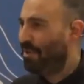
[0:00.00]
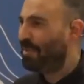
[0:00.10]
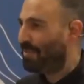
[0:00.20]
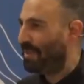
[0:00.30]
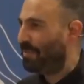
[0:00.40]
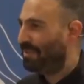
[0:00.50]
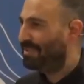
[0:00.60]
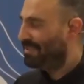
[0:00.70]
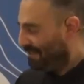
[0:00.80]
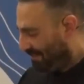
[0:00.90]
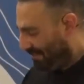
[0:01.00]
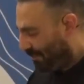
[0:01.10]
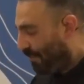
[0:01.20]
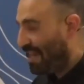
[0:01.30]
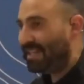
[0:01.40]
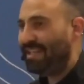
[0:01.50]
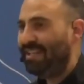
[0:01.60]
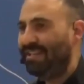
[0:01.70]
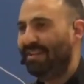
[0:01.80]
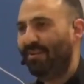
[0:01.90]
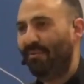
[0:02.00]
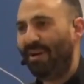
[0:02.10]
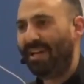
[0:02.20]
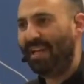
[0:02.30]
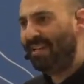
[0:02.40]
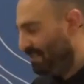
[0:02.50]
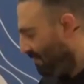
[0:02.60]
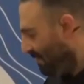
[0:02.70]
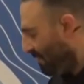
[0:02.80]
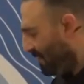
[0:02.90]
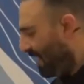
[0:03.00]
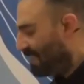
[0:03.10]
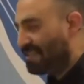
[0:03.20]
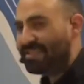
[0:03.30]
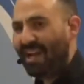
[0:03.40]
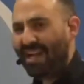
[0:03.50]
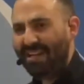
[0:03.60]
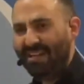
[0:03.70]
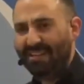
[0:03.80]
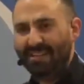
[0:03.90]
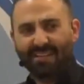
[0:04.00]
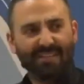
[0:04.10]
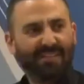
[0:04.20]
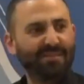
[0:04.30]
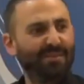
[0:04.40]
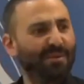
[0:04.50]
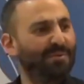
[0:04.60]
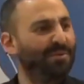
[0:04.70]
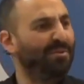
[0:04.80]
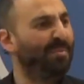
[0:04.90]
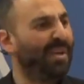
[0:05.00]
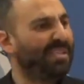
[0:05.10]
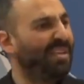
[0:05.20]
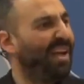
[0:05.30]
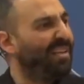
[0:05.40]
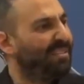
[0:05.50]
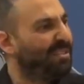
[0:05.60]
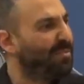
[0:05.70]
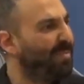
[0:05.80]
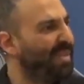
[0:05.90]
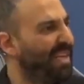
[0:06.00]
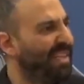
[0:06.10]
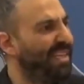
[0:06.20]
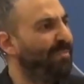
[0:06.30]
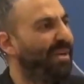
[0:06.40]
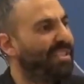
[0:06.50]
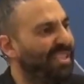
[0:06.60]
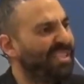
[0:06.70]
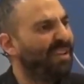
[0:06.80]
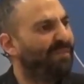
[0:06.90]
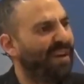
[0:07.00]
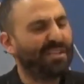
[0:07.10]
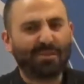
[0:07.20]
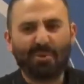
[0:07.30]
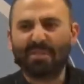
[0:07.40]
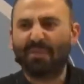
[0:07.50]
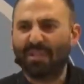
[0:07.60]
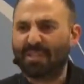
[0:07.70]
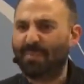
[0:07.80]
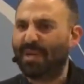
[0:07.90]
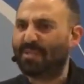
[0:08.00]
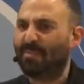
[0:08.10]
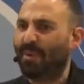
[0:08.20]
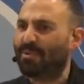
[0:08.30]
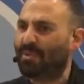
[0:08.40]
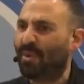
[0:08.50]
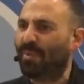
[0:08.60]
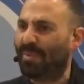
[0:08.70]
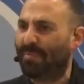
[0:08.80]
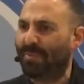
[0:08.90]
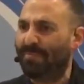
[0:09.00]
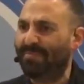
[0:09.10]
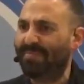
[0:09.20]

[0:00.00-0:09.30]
people quietly walk in, stay to the side, don't do their best to not disrupt anything, because this is a very stressful experience for most normal people.